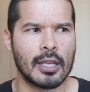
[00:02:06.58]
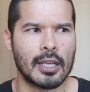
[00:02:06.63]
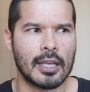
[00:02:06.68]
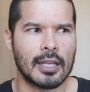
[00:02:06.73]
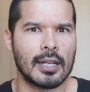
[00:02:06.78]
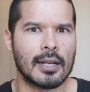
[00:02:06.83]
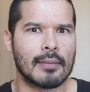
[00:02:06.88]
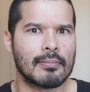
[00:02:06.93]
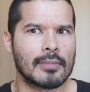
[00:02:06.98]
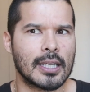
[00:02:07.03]

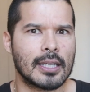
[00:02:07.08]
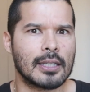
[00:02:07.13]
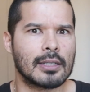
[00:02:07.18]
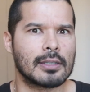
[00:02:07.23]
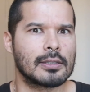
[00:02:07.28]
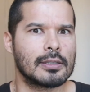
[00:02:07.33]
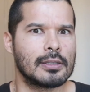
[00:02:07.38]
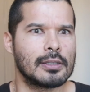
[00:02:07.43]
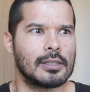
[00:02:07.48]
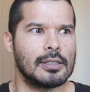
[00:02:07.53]
And I'm like,
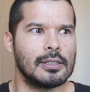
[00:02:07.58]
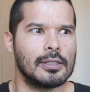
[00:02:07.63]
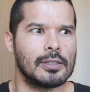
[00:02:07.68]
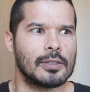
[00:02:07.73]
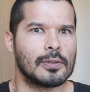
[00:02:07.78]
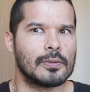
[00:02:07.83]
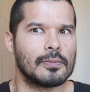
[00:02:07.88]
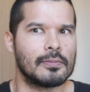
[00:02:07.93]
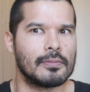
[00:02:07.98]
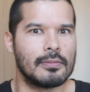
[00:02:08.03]

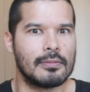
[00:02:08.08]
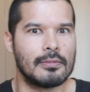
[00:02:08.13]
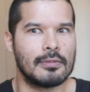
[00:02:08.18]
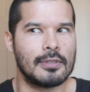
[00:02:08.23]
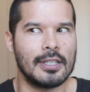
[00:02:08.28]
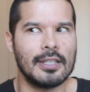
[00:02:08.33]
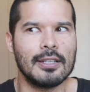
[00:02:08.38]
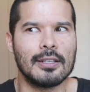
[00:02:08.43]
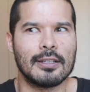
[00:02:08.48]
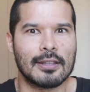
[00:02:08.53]
oh,
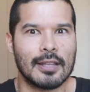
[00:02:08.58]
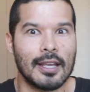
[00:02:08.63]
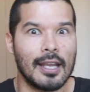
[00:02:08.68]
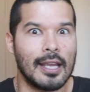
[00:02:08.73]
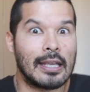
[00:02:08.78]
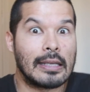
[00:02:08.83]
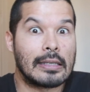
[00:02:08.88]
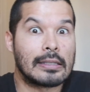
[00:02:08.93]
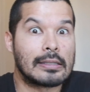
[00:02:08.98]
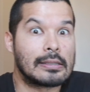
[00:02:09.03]
gee,
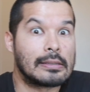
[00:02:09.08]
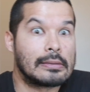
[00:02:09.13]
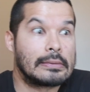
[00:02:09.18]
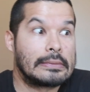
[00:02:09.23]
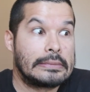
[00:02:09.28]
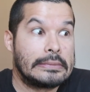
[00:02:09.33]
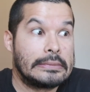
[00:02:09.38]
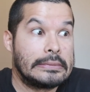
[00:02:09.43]
thanks.